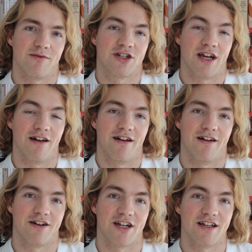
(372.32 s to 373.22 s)

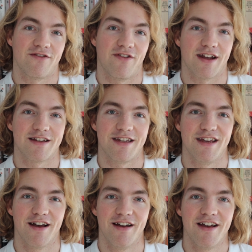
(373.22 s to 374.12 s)
chess fact
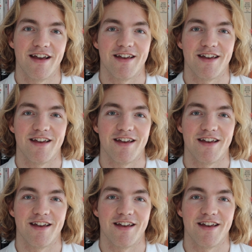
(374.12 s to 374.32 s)
here,